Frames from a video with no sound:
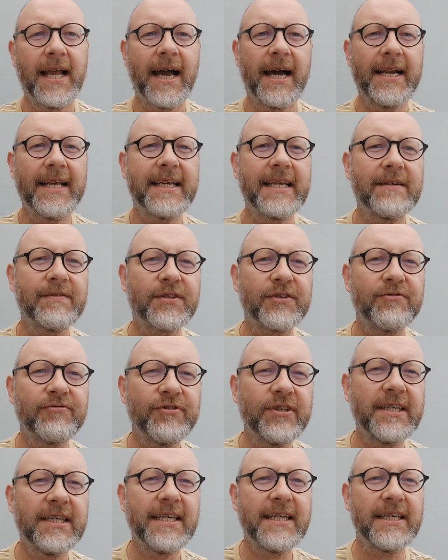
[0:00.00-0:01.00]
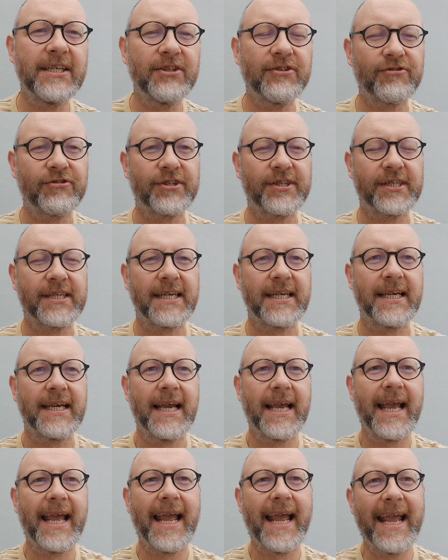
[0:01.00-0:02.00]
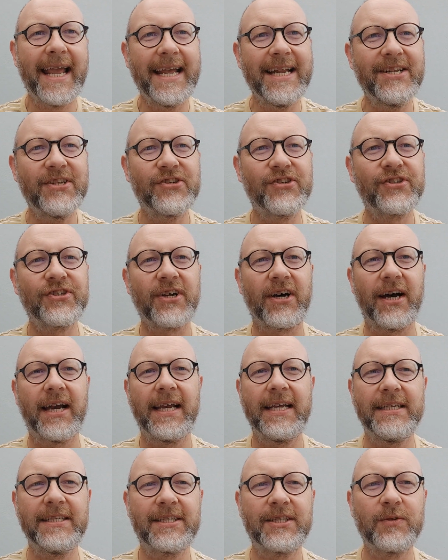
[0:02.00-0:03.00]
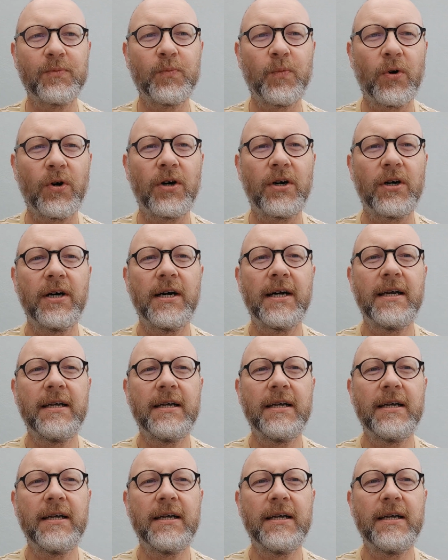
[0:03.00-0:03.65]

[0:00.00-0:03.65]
And it gives a really interesting insight into what